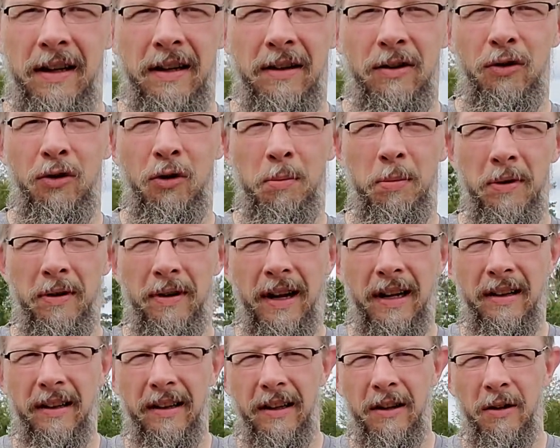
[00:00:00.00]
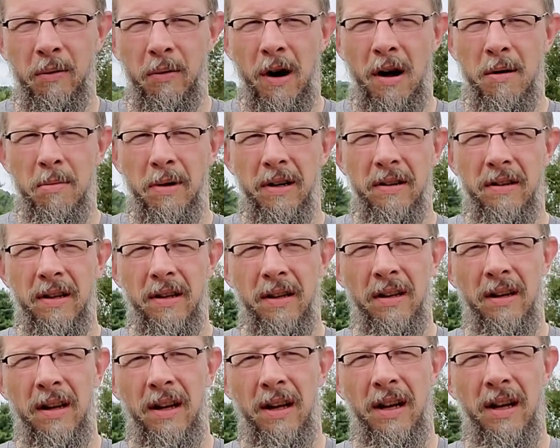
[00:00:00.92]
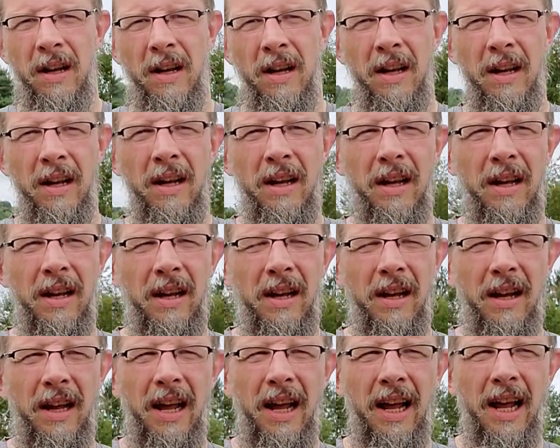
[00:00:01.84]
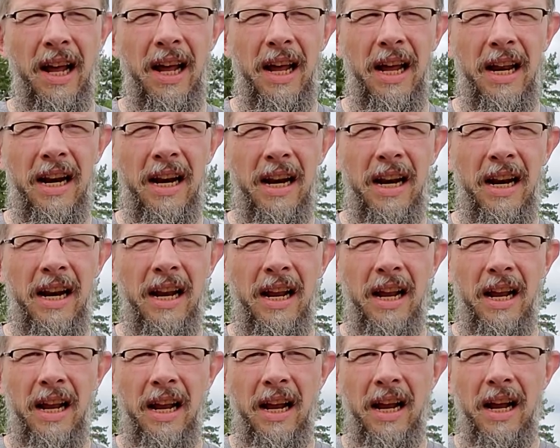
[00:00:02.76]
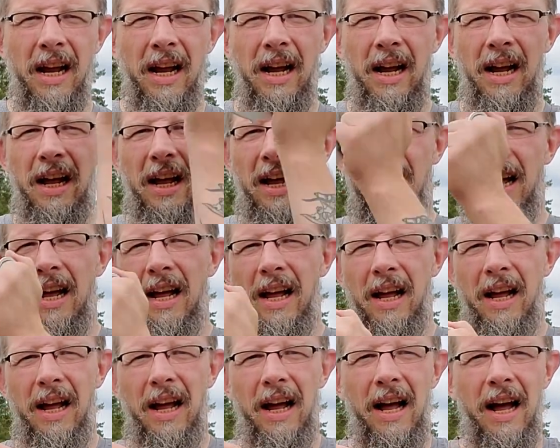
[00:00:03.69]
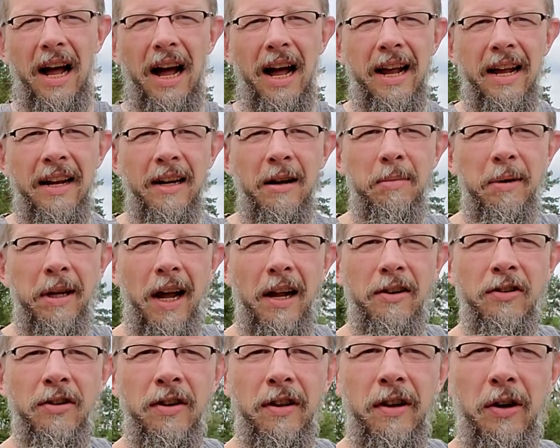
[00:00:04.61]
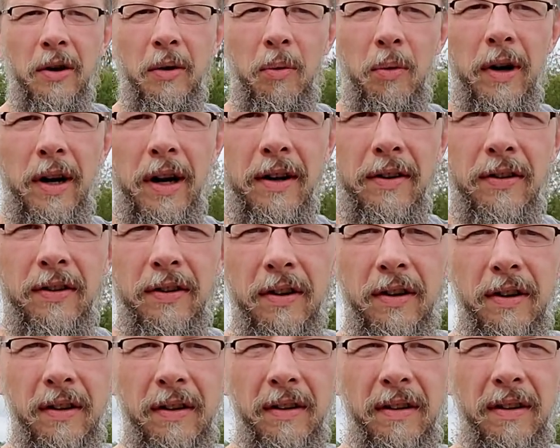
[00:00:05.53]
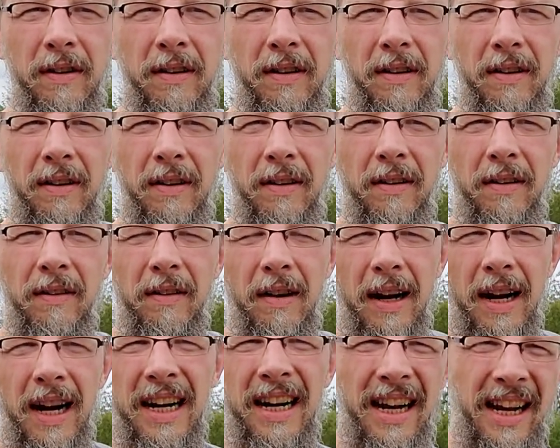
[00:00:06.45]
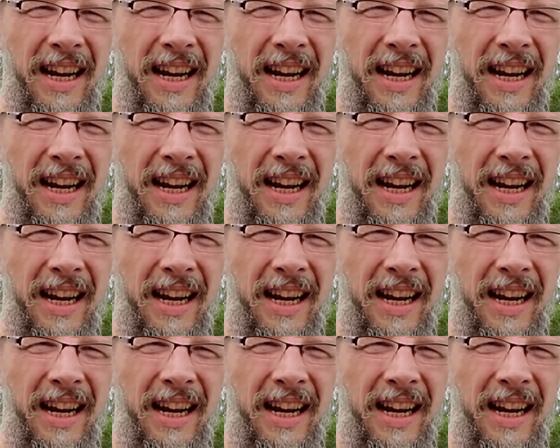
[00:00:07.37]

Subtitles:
super deadly Kerambit, and I end up catching their wrist, right?